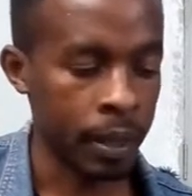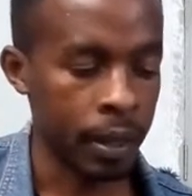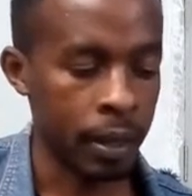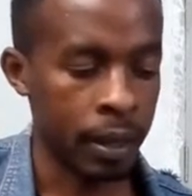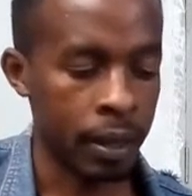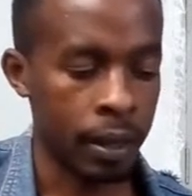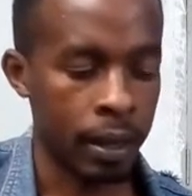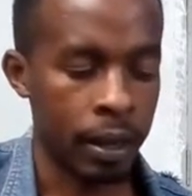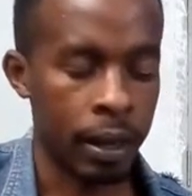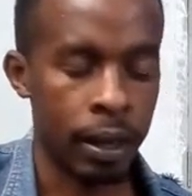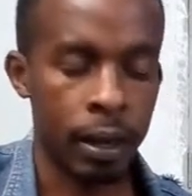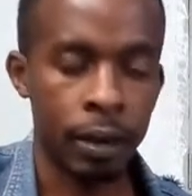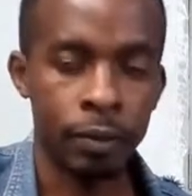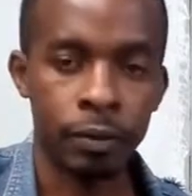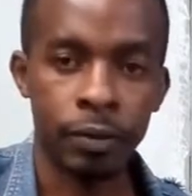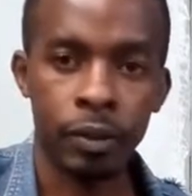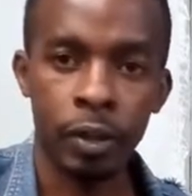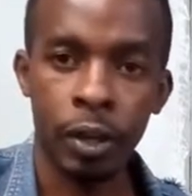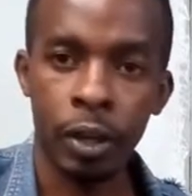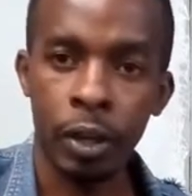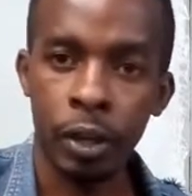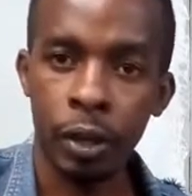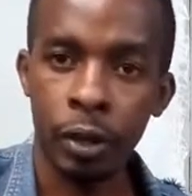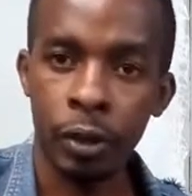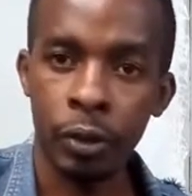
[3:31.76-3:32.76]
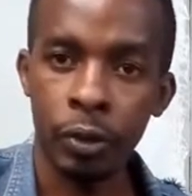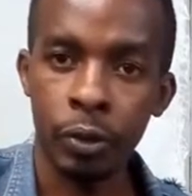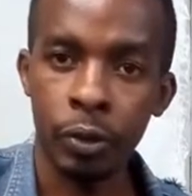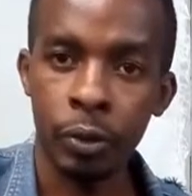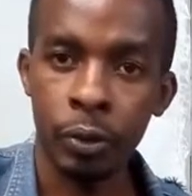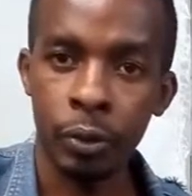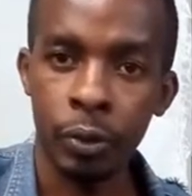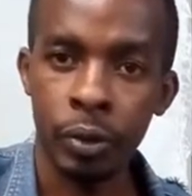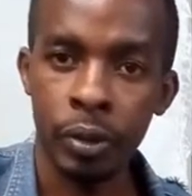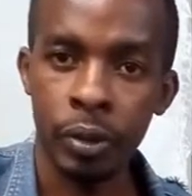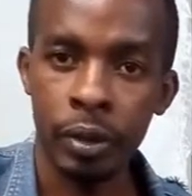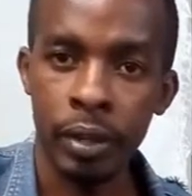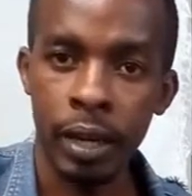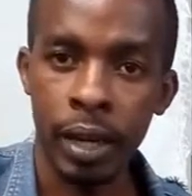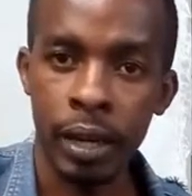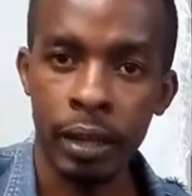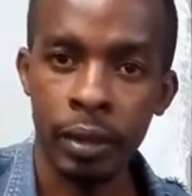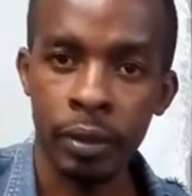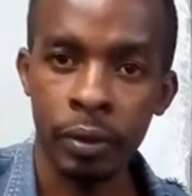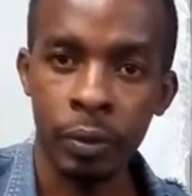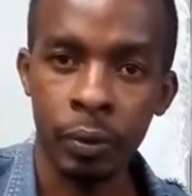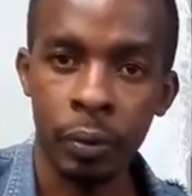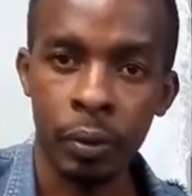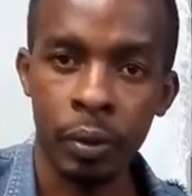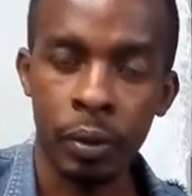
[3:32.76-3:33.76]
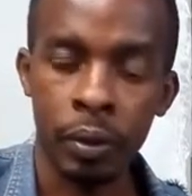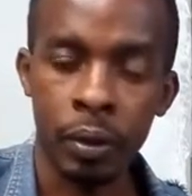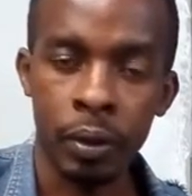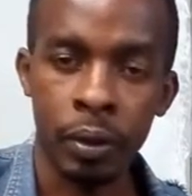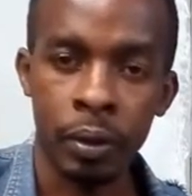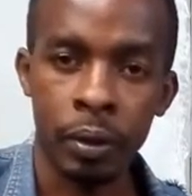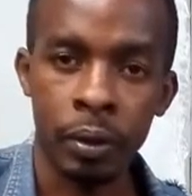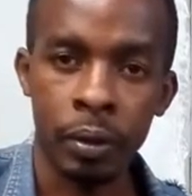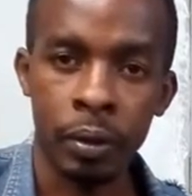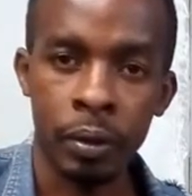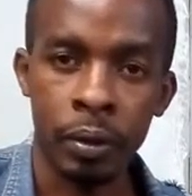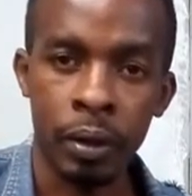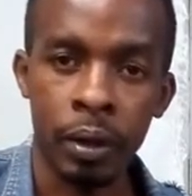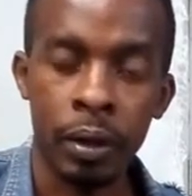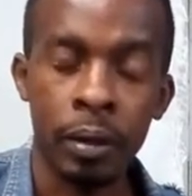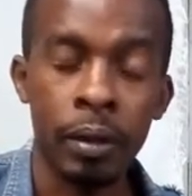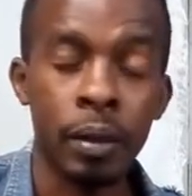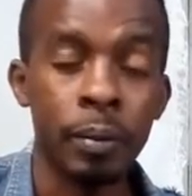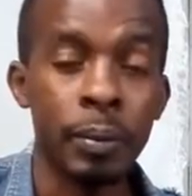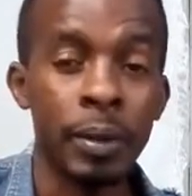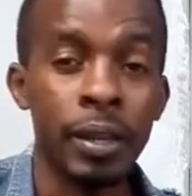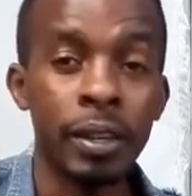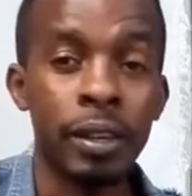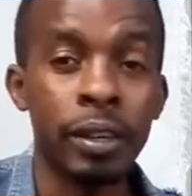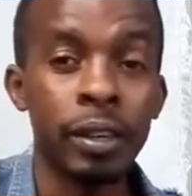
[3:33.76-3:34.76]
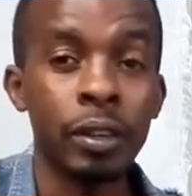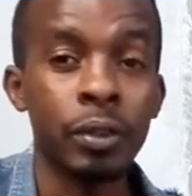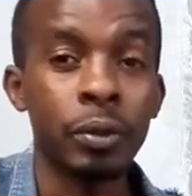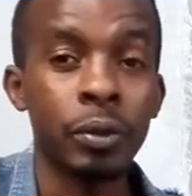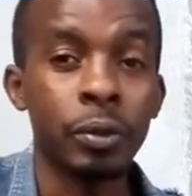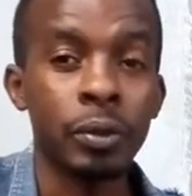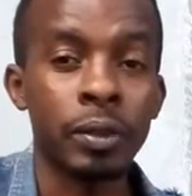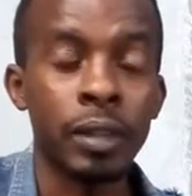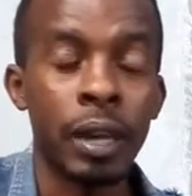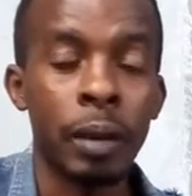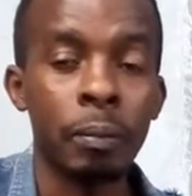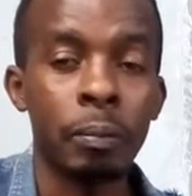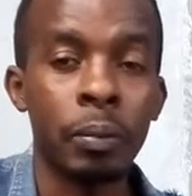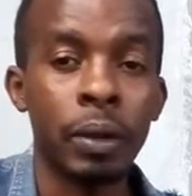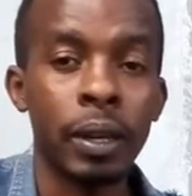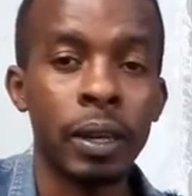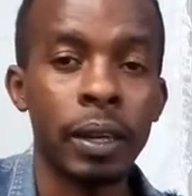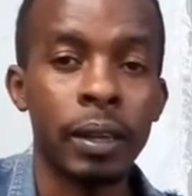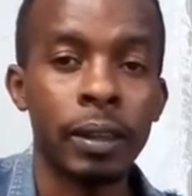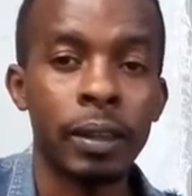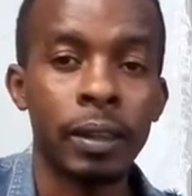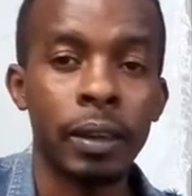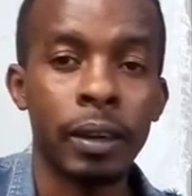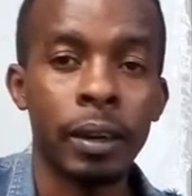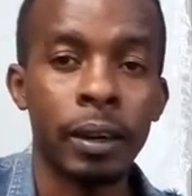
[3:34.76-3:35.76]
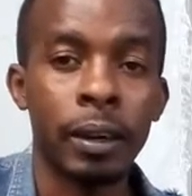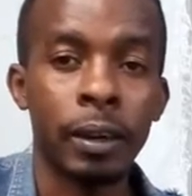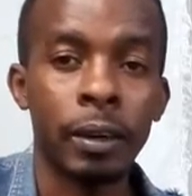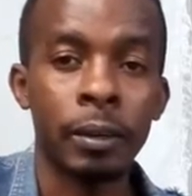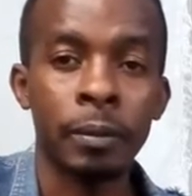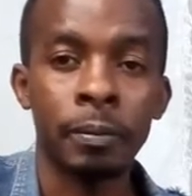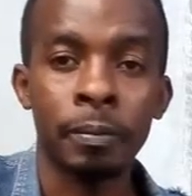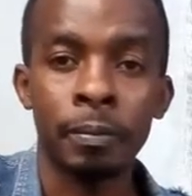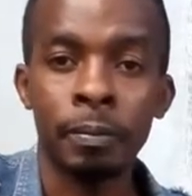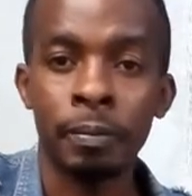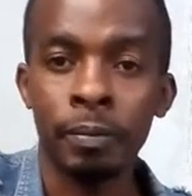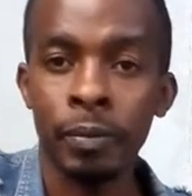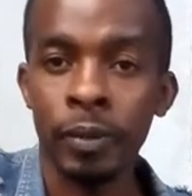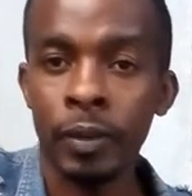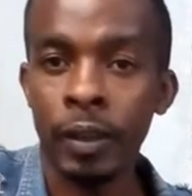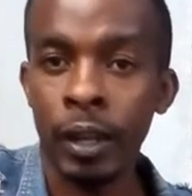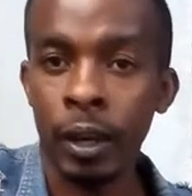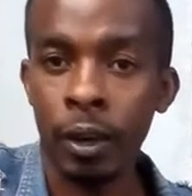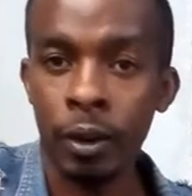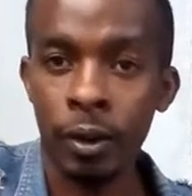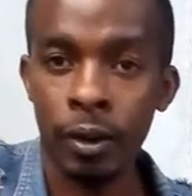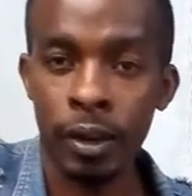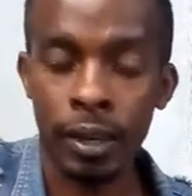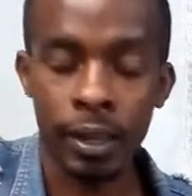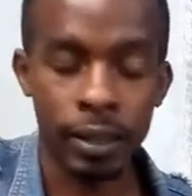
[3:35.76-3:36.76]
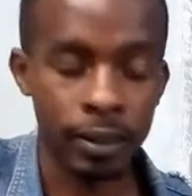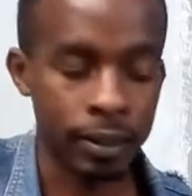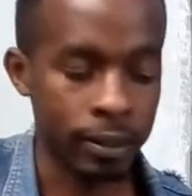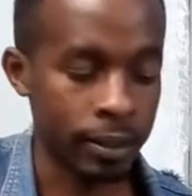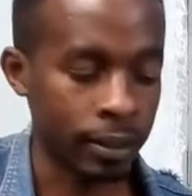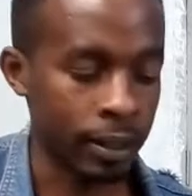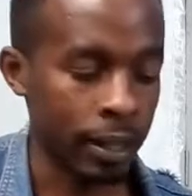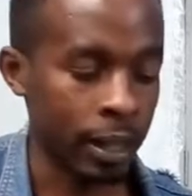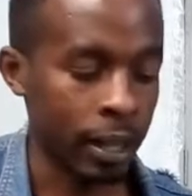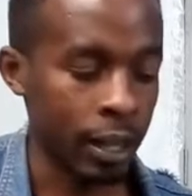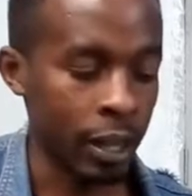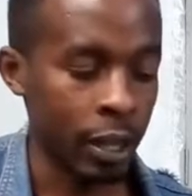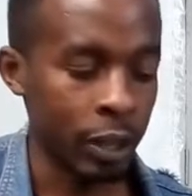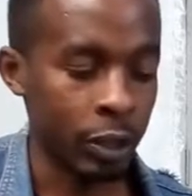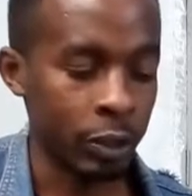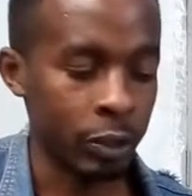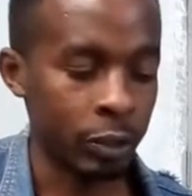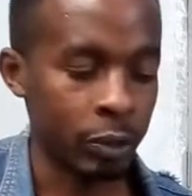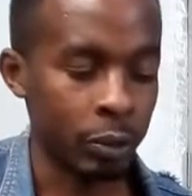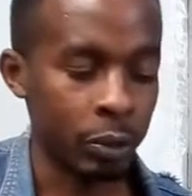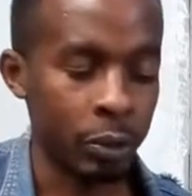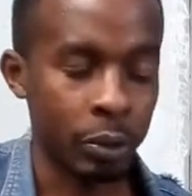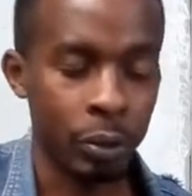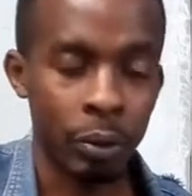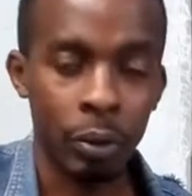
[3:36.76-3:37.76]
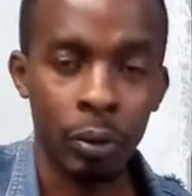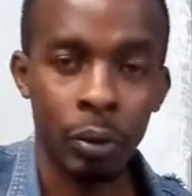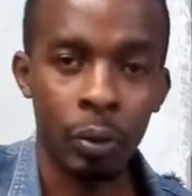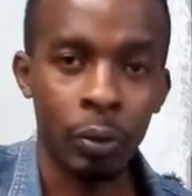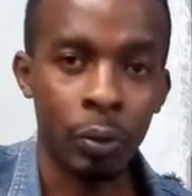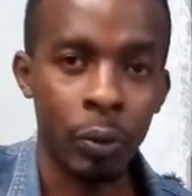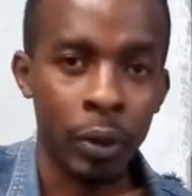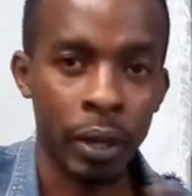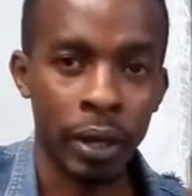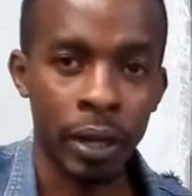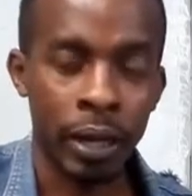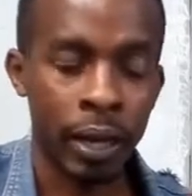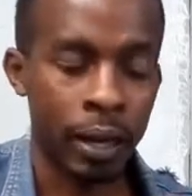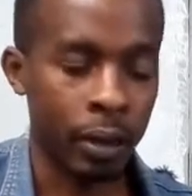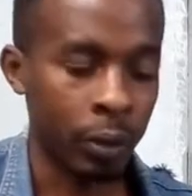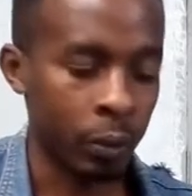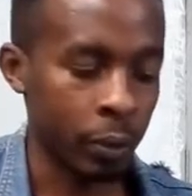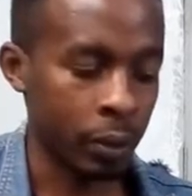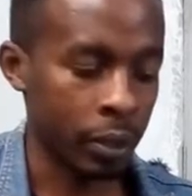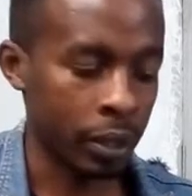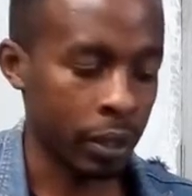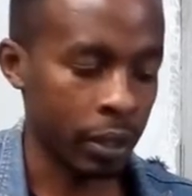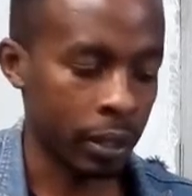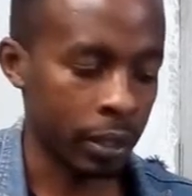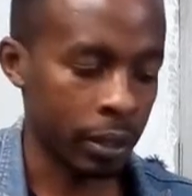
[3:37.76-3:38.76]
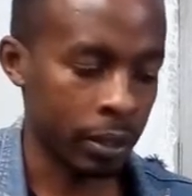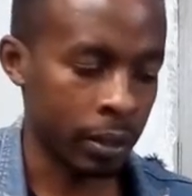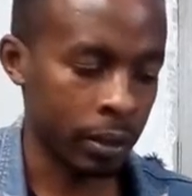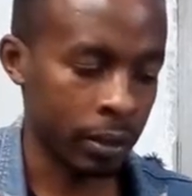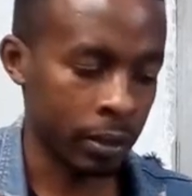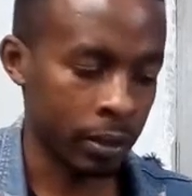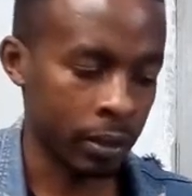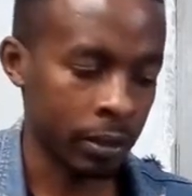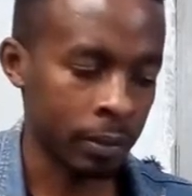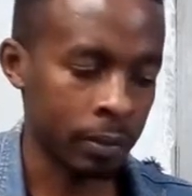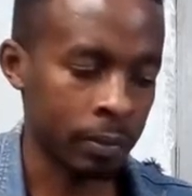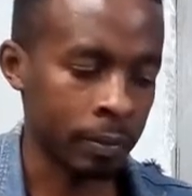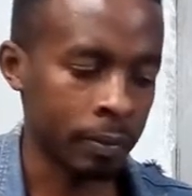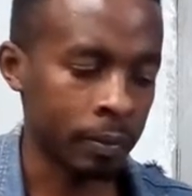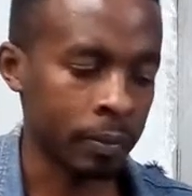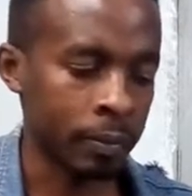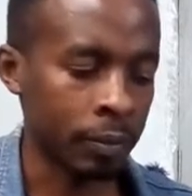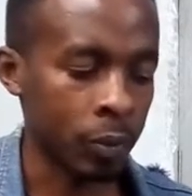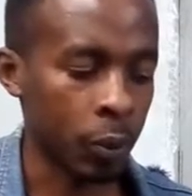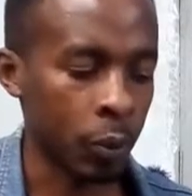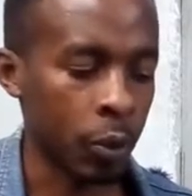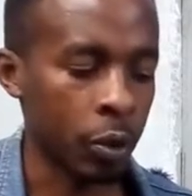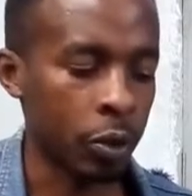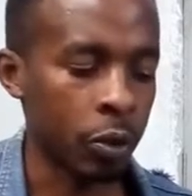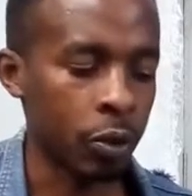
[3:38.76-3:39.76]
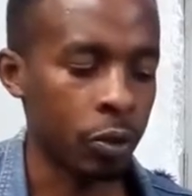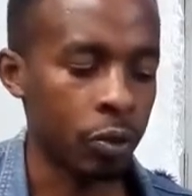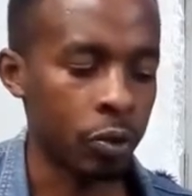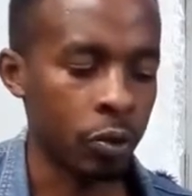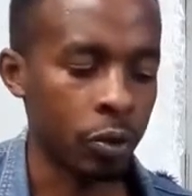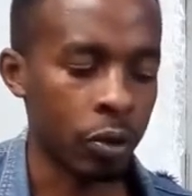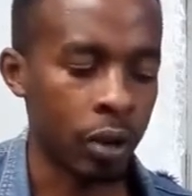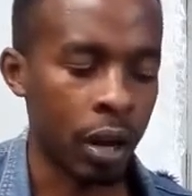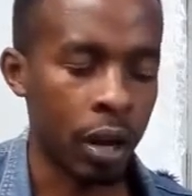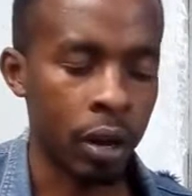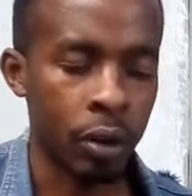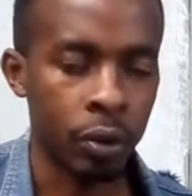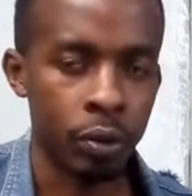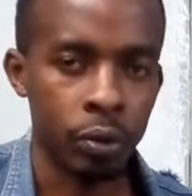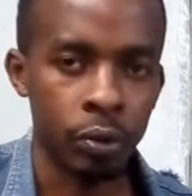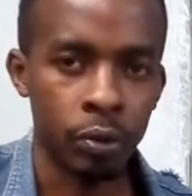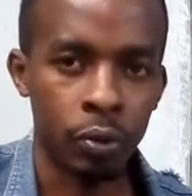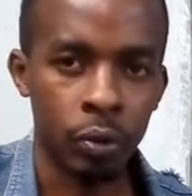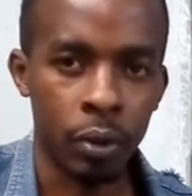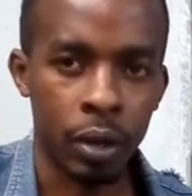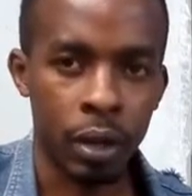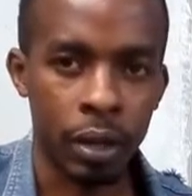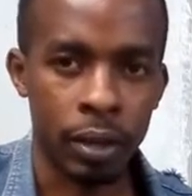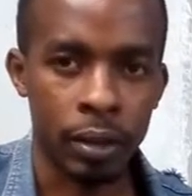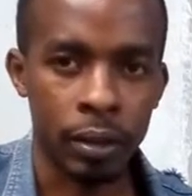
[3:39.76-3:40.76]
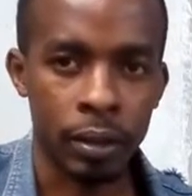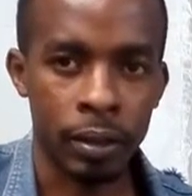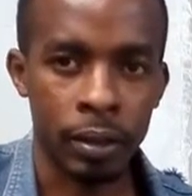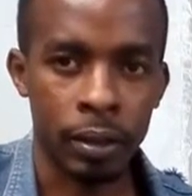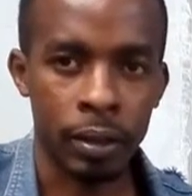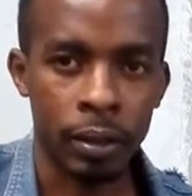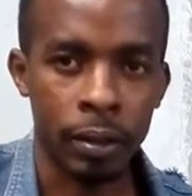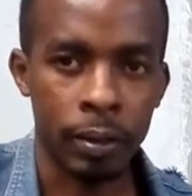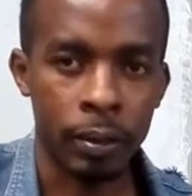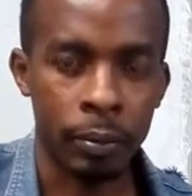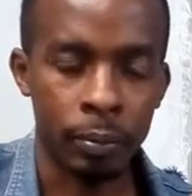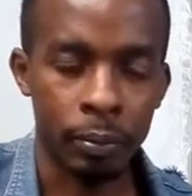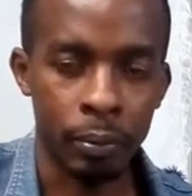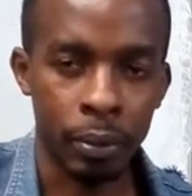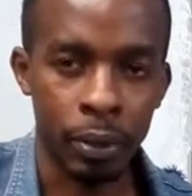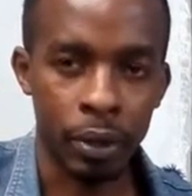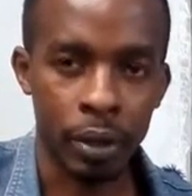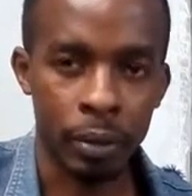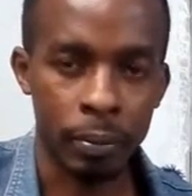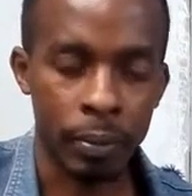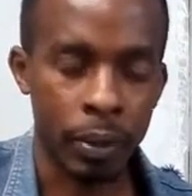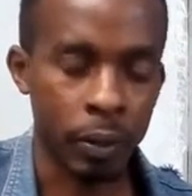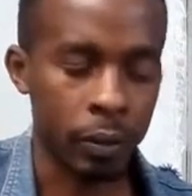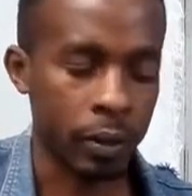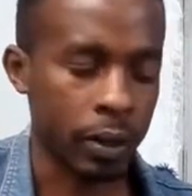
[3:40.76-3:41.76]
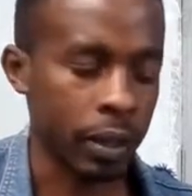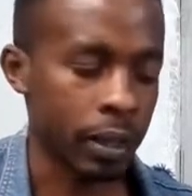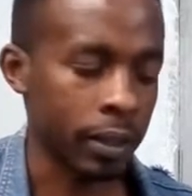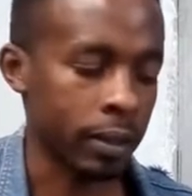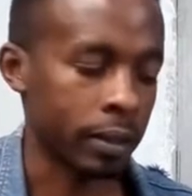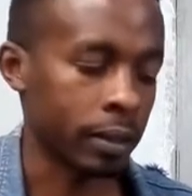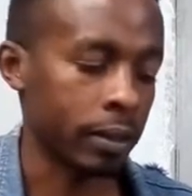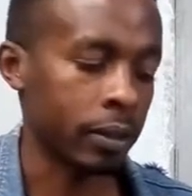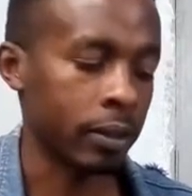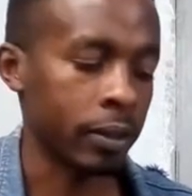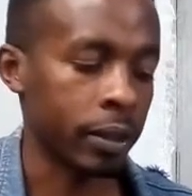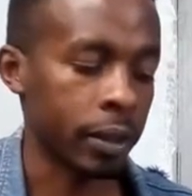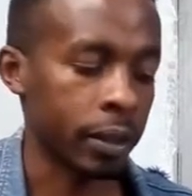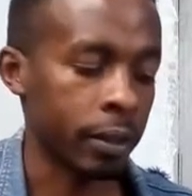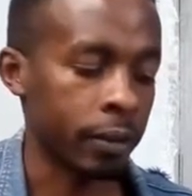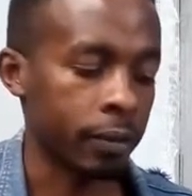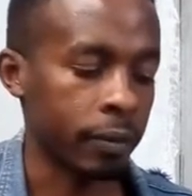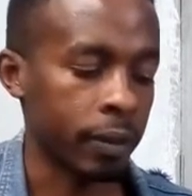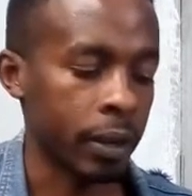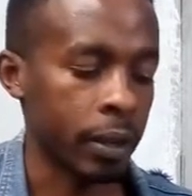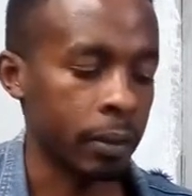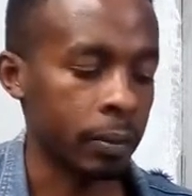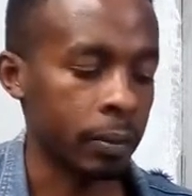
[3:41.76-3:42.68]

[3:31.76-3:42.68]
After you're done with the, immediately you start playing the chorus. So well, I will walk you through on how you can bring about that reggae vibe.